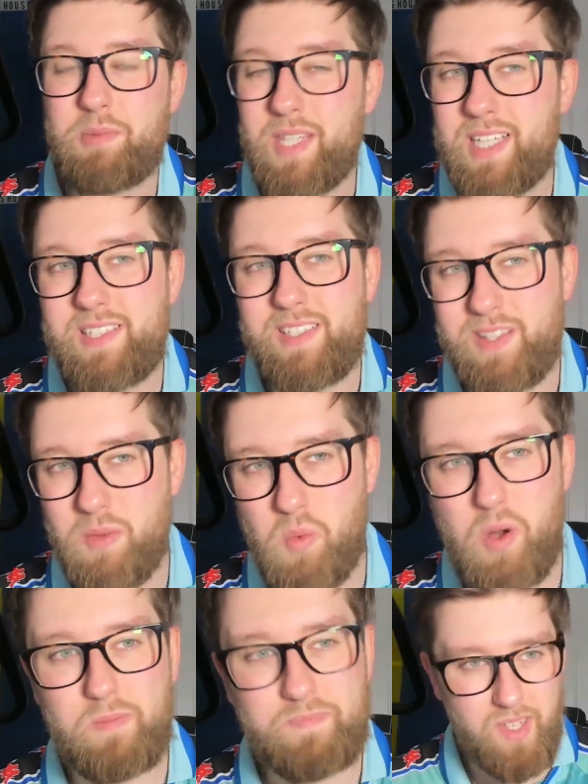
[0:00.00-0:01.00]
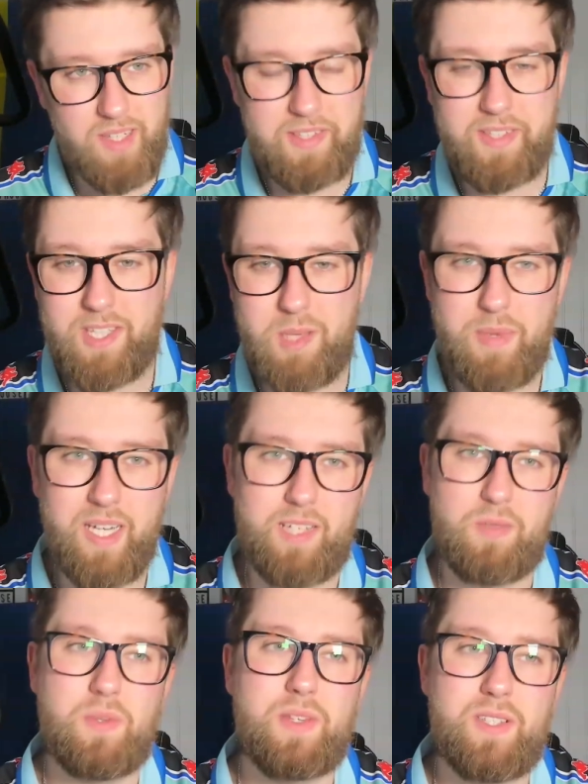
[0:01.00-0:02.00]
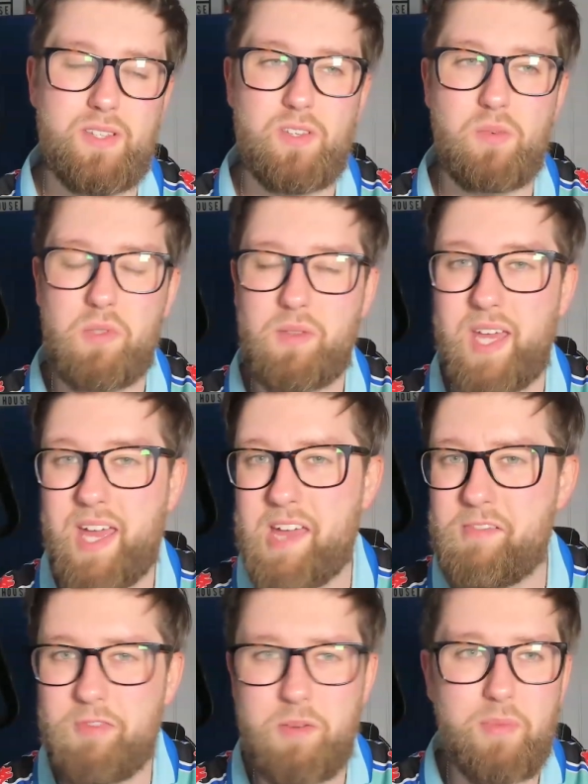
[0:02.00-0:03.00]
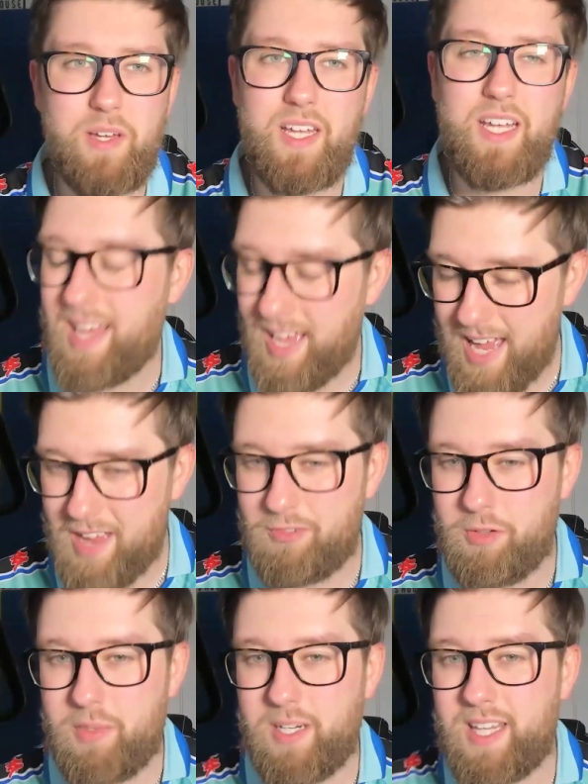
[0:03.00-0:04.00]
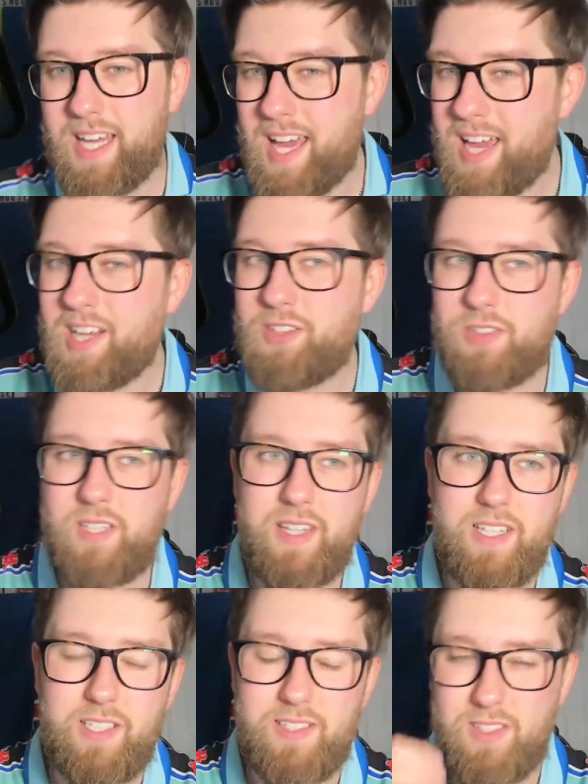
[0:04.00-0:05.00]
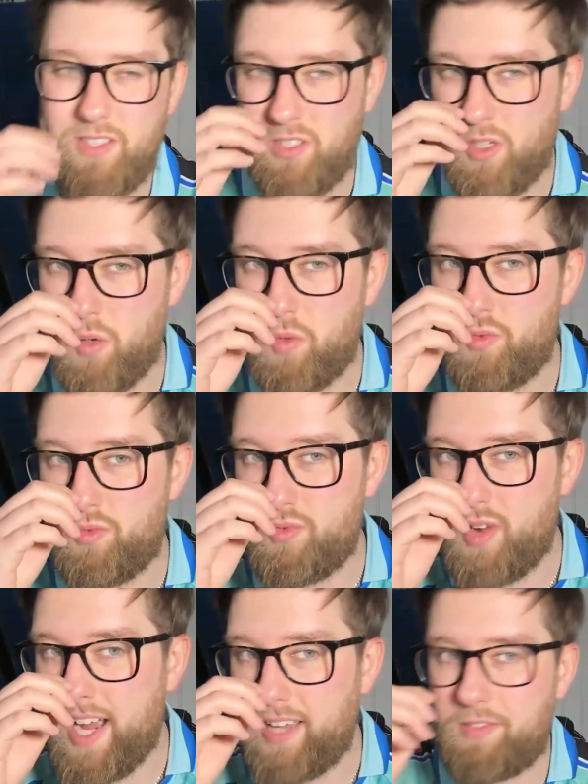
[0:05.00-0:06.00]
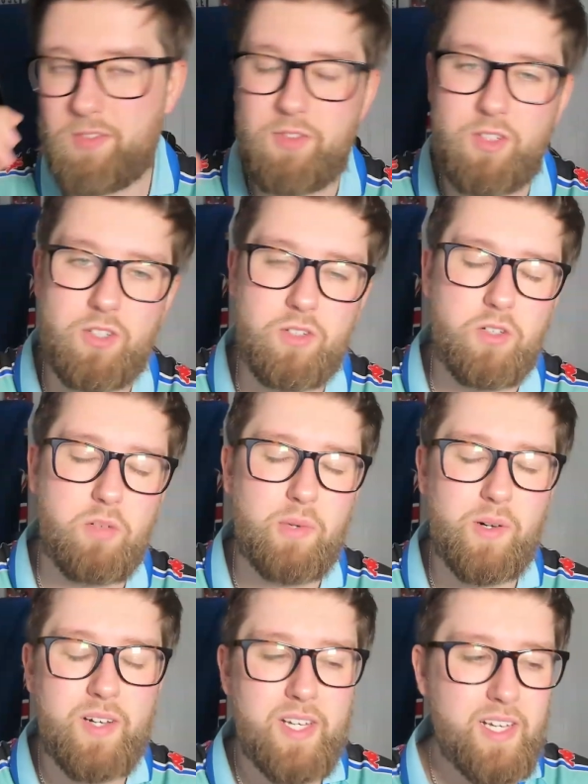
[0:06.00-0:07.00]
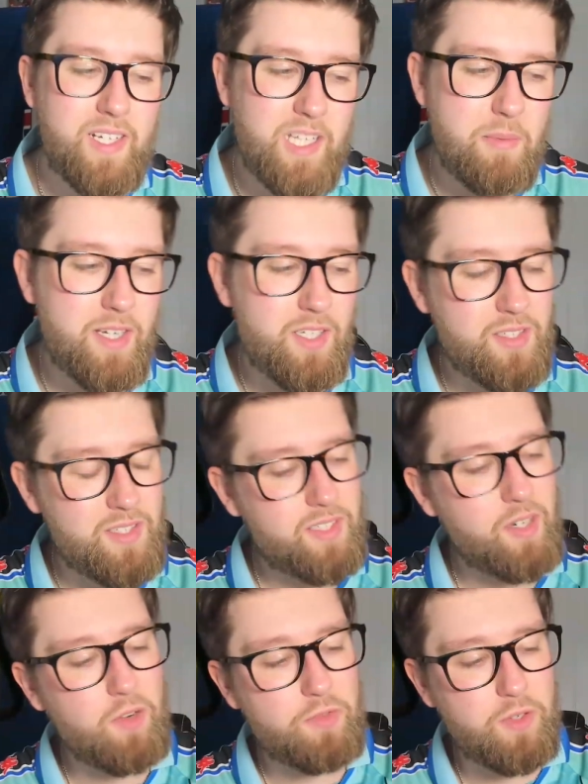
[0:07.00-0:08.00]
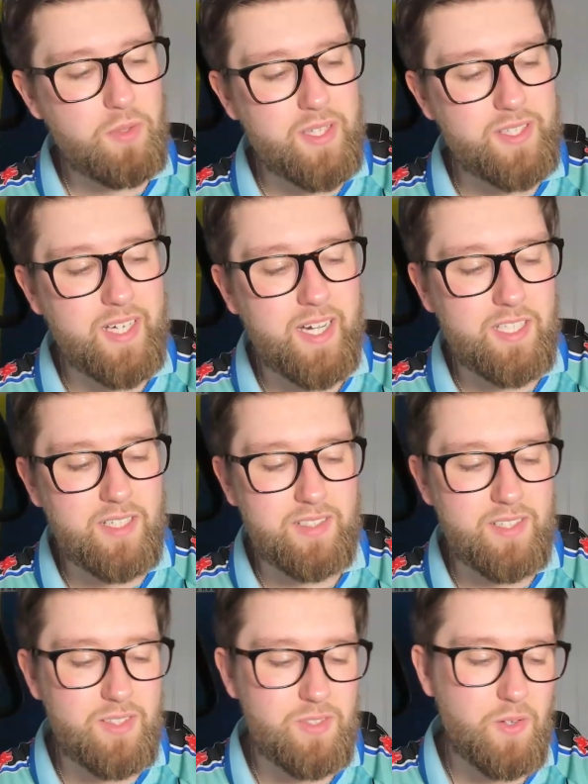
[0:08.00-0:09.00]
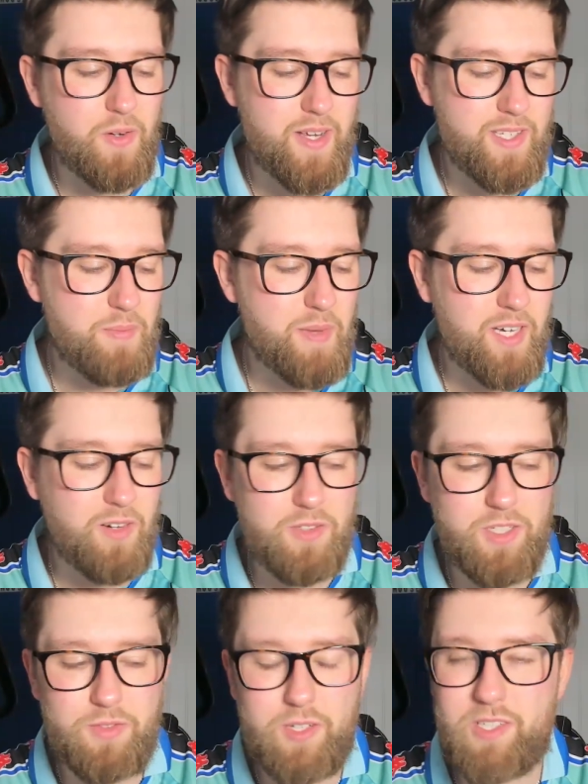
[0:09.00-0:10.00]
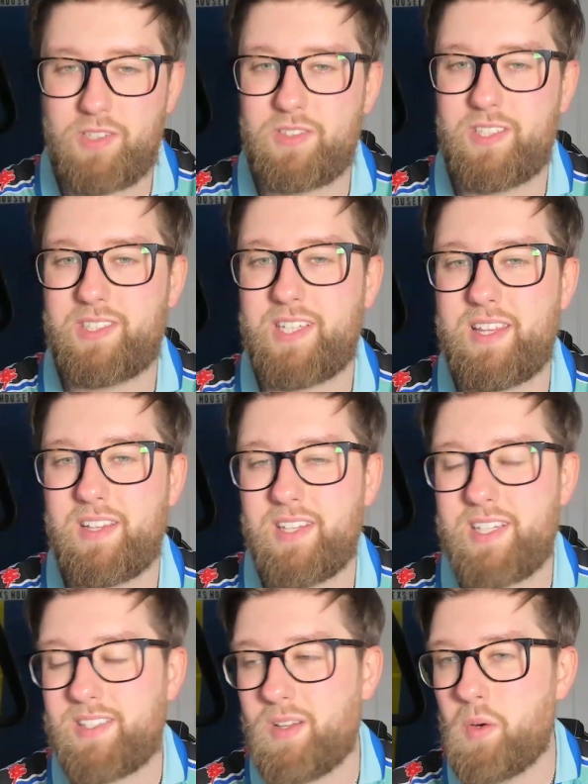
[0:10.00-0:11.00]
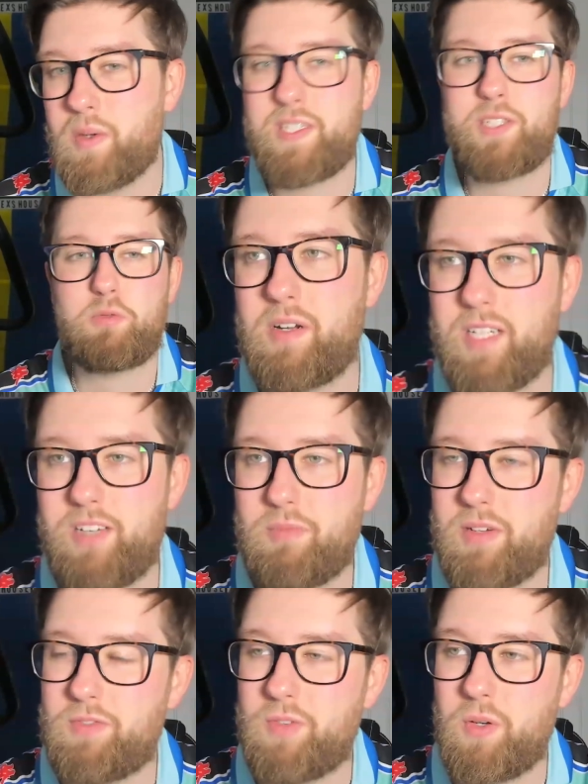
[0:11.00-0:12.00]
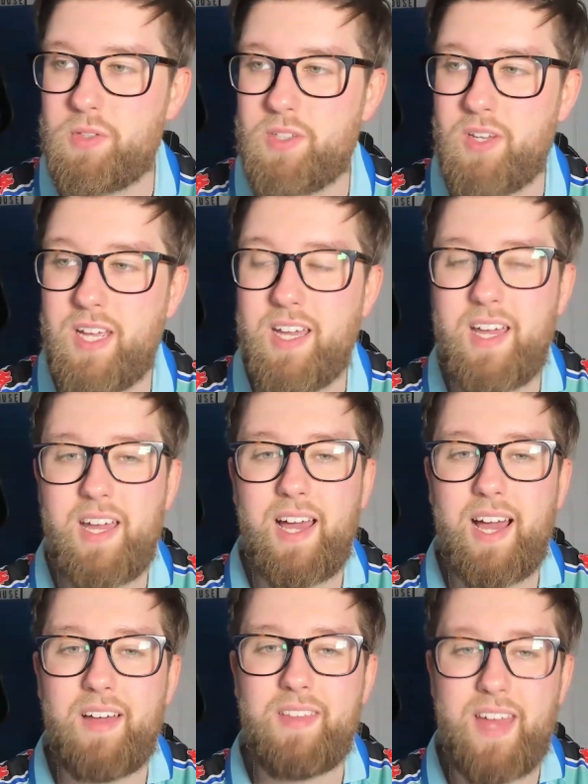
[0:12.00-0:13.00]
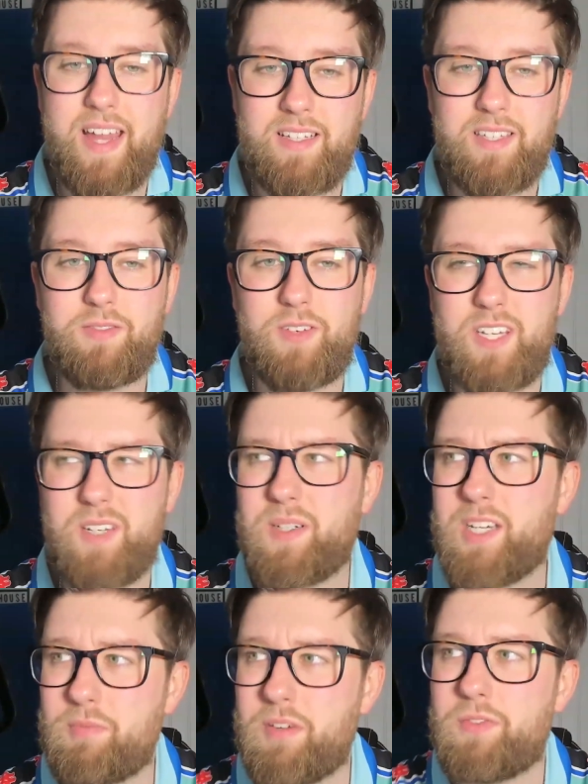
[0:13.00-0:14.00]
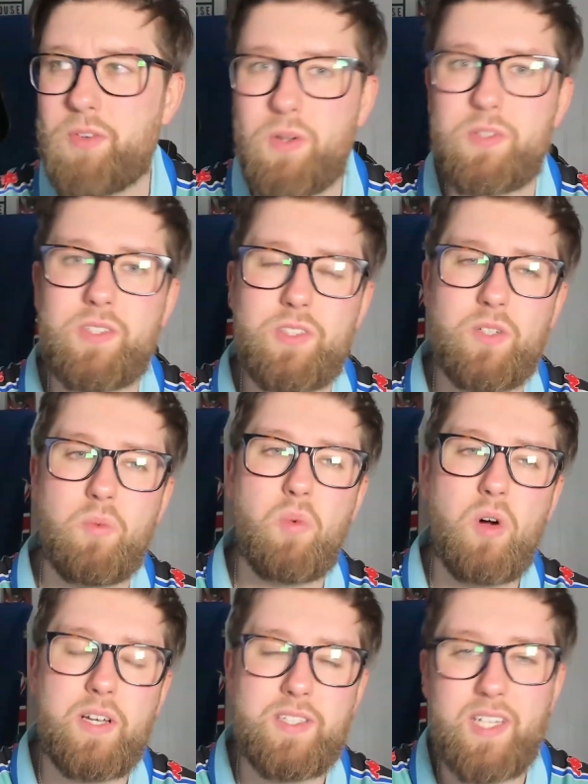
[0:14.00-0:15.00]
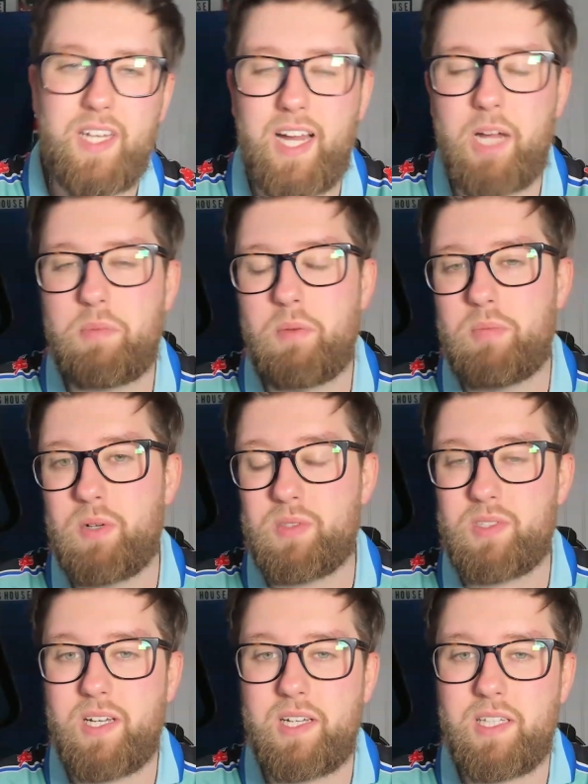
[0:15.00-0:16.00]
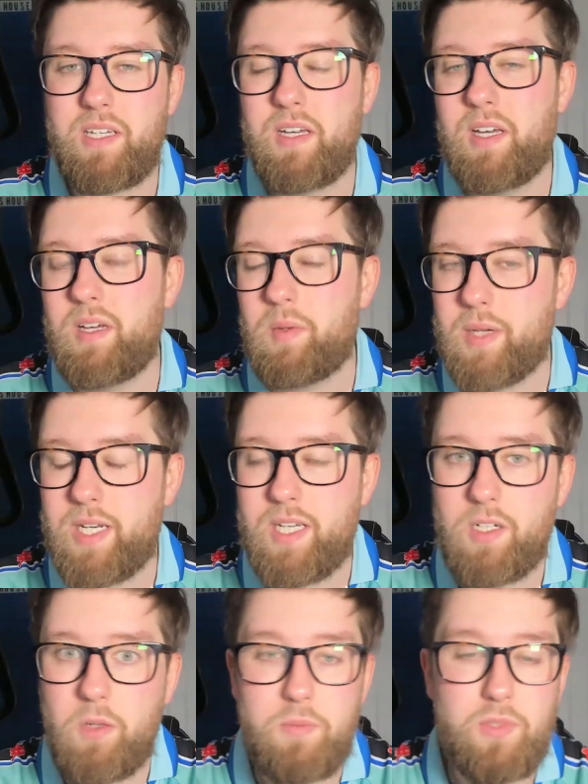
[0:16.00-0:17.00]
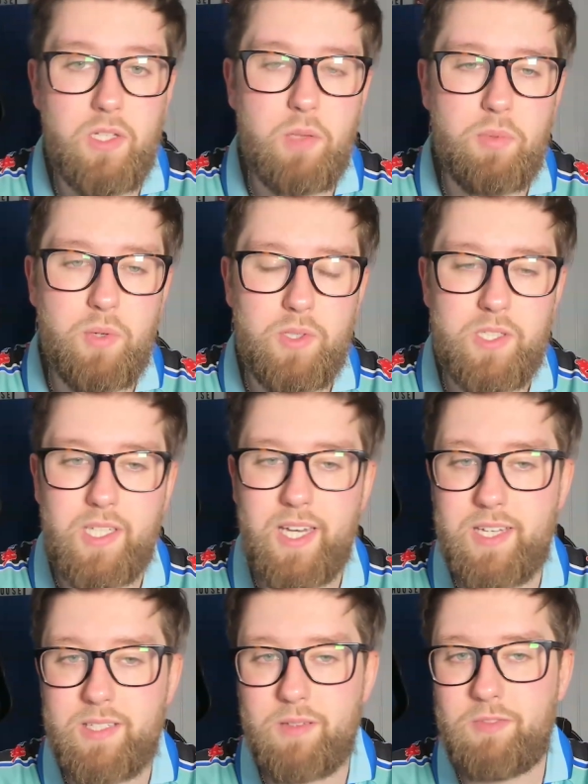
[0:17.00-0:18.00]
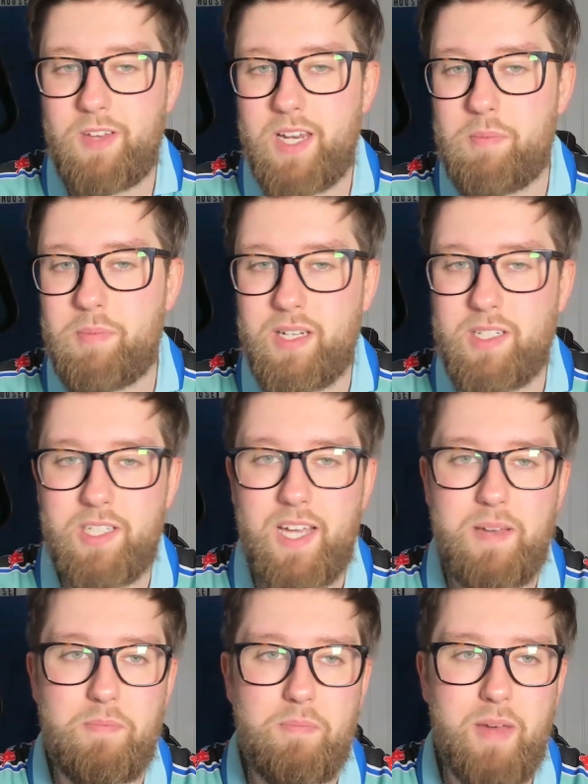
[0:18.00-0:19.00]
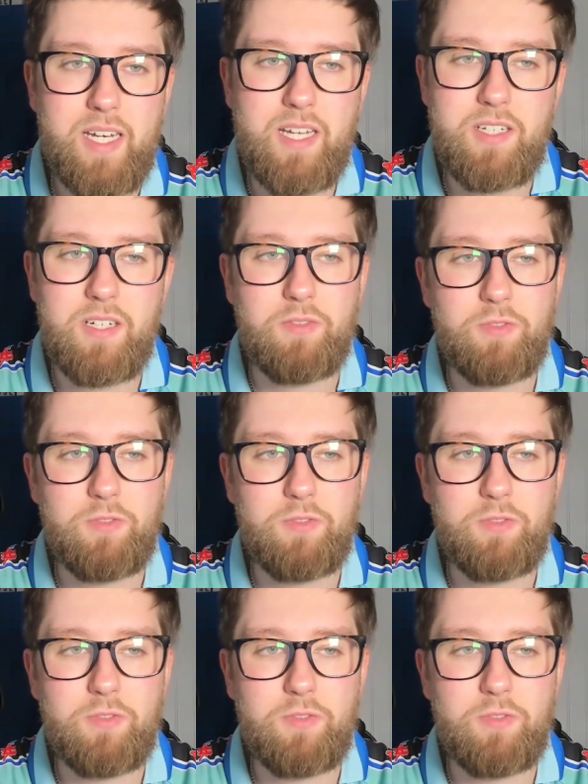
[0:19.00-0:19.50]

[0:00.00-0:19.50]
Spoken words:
But this is the one. This is the biggest one. This is the one that everybody, the hatred in this is so rife for sure. But let me just go through this, guys, because this story is a bit controversial to say the least. It always is, and I'll give my thoughts on it at the end of the video. Give my thoughts as to what is going to happen most likely when it comes to the Portuguese Fenerbahce manager.